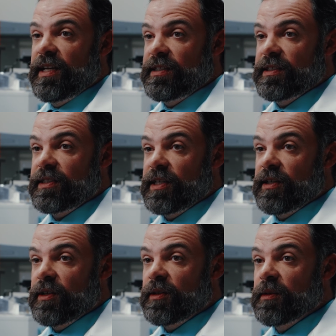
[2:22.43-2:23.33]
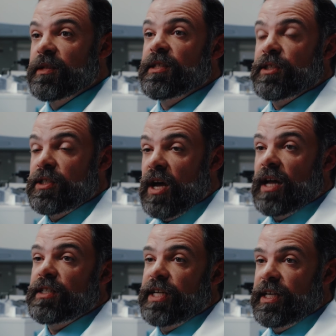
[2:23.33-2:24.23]
INTASYL does
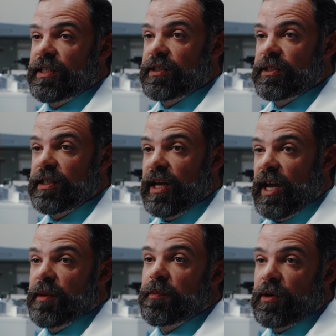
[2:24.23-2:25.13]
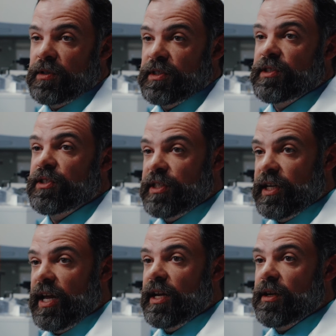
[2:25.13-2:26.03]
not change a person's
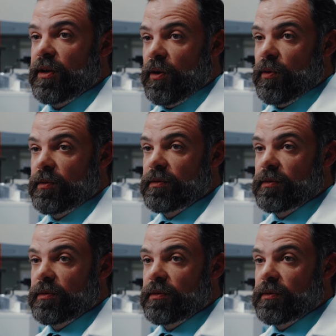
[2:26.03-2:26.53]
genetic code.